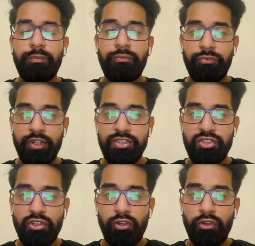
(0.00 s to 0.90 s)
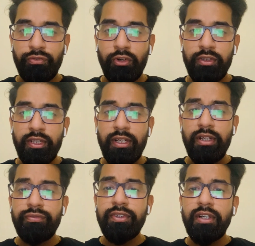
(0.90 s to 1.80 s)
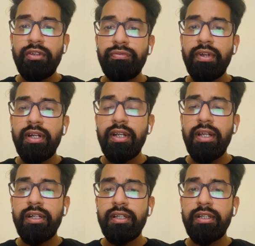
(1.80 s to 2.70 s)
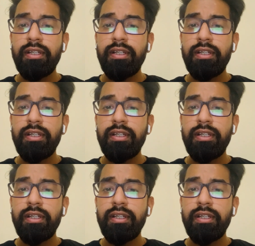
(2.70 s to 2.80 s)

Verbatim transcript: first of all, if the defendant